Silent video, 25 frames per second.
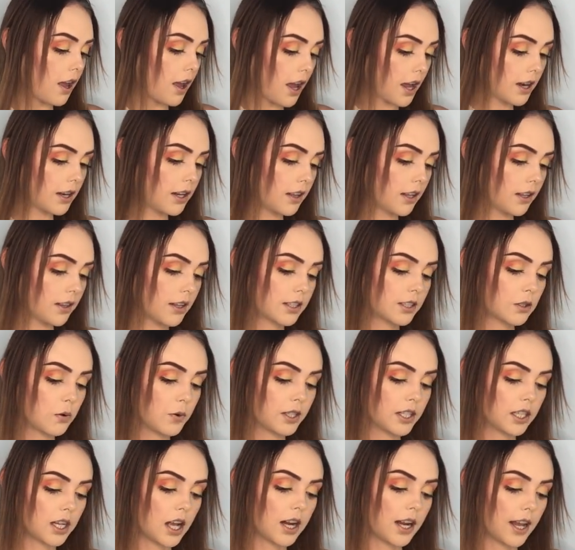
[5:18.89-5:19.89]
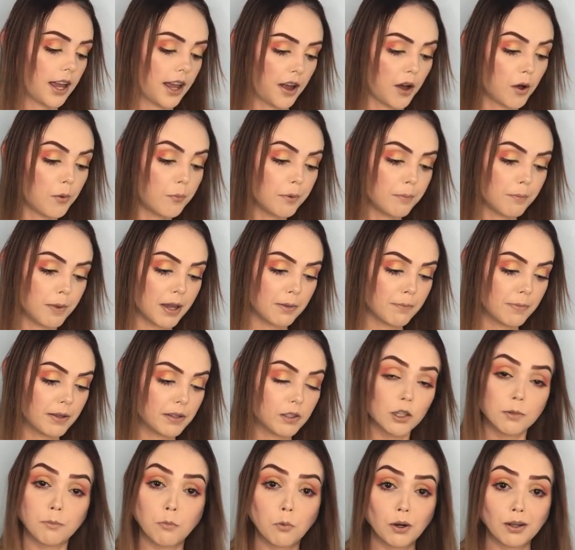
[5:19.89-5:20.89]
anything that's going to kind of help make me
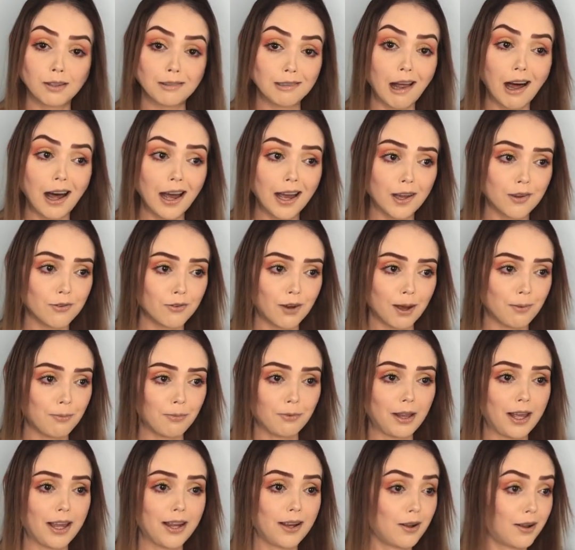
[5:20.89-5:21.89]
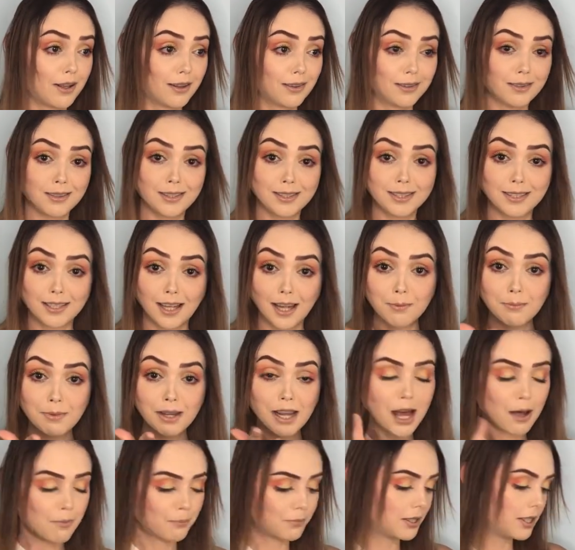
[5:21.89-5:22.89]
look more alive, I'm like, sign me
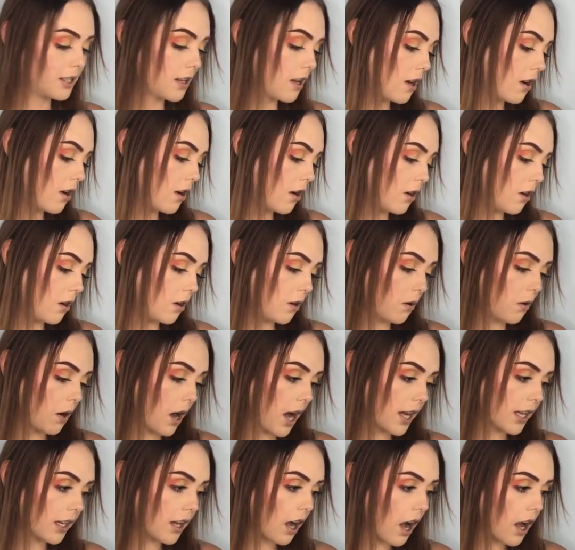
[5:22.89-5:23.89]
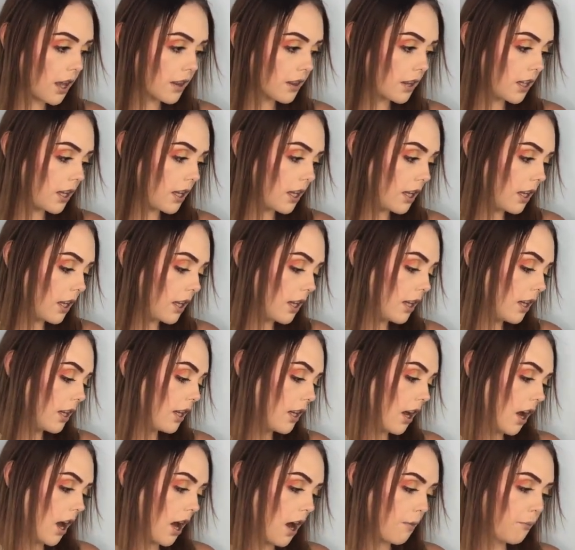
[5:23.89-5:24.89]
up. So I got
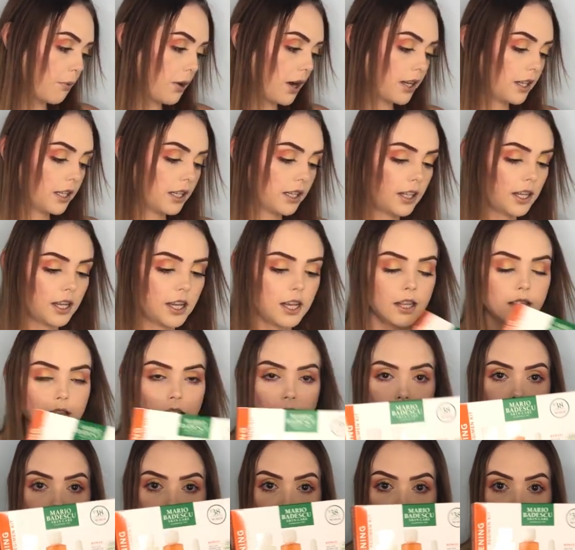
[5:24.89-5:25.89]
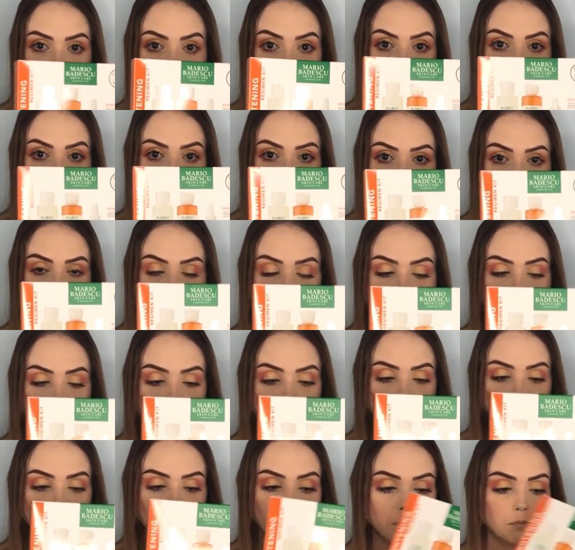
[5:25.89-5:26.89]
the uh, brightening kit. This is what it looks
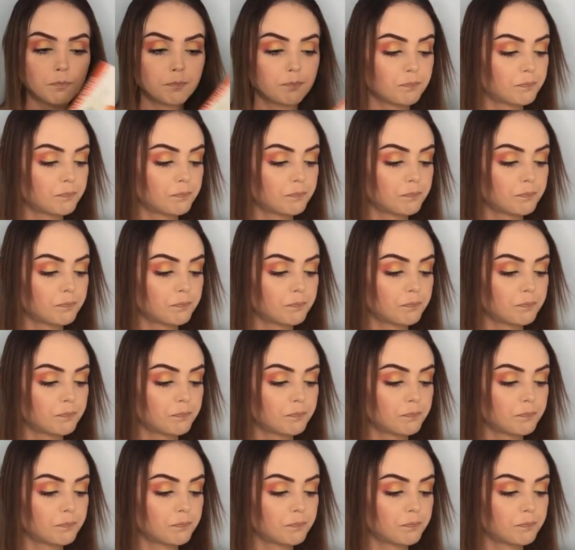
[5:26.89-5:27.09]
like.